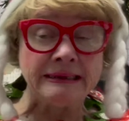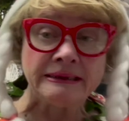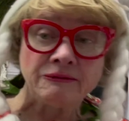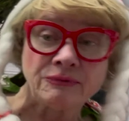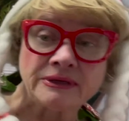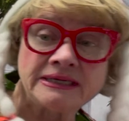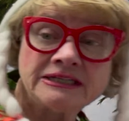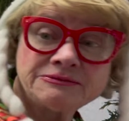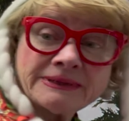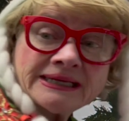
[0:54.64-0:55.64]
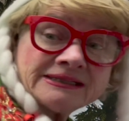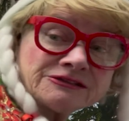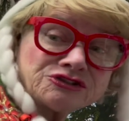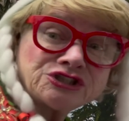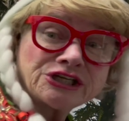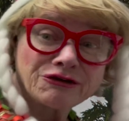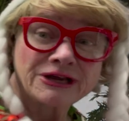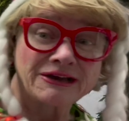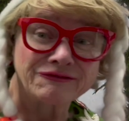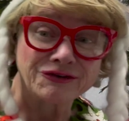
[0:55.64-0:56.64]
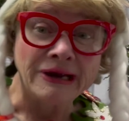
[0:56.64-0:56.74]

Well, he's my little chair cover.